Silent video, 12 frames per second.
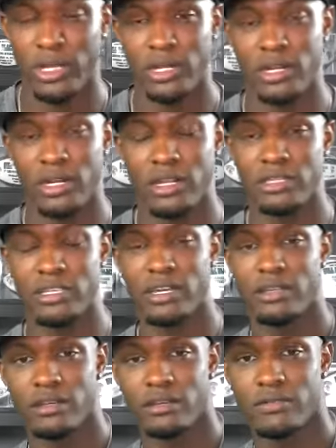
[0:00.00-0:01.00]
in an
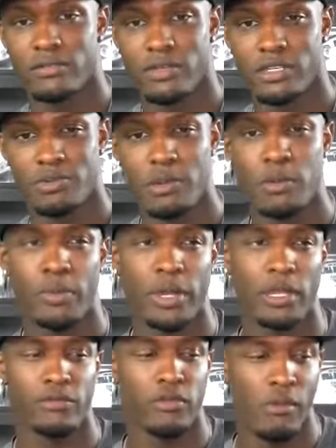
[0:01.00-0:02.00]
executive, because people bring
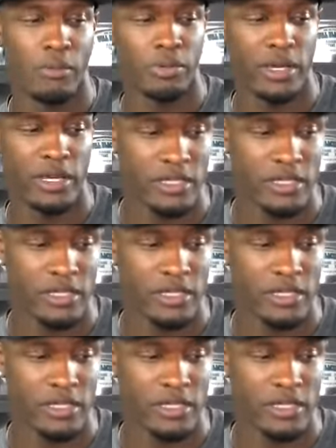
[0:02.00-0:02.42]
in former players